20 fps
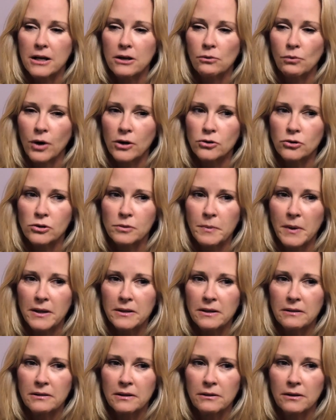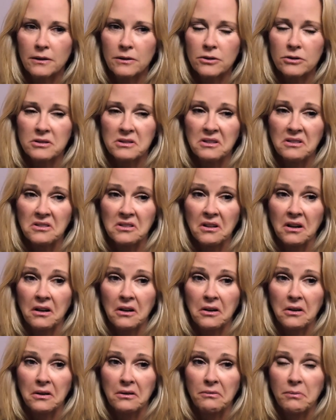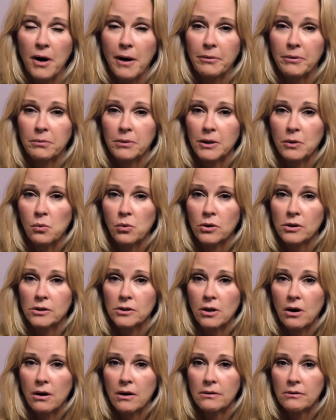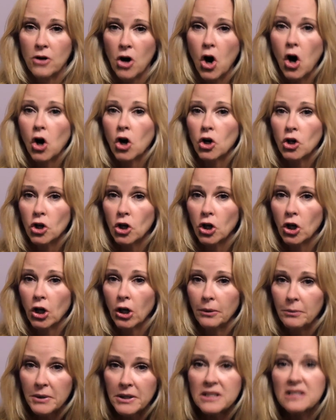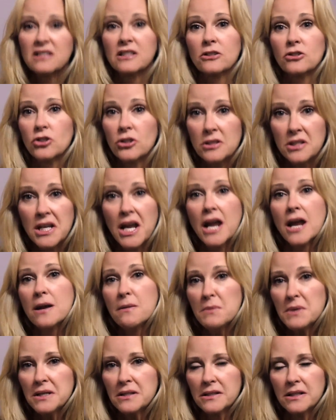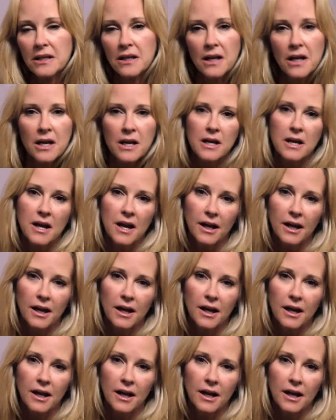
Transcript: in retrospect, I think that there's things that I could have probably worked on harder, because things just came easy,